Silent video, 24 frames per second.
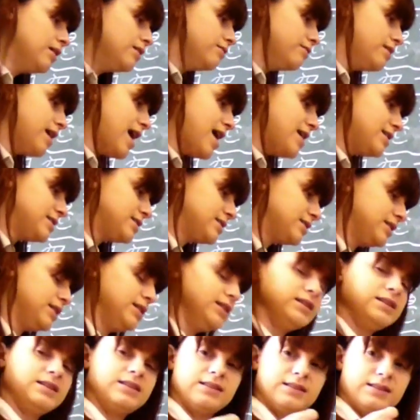That
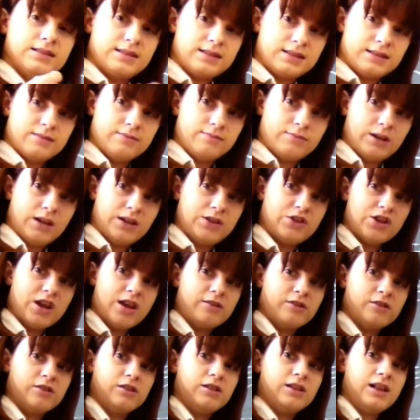is, in
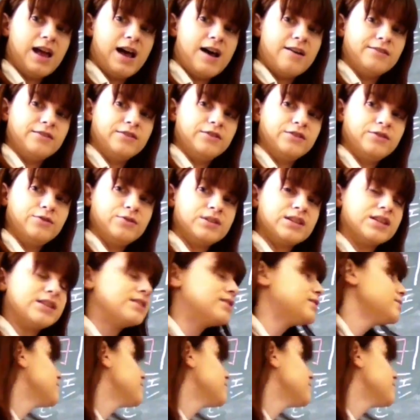general, how you'll use it.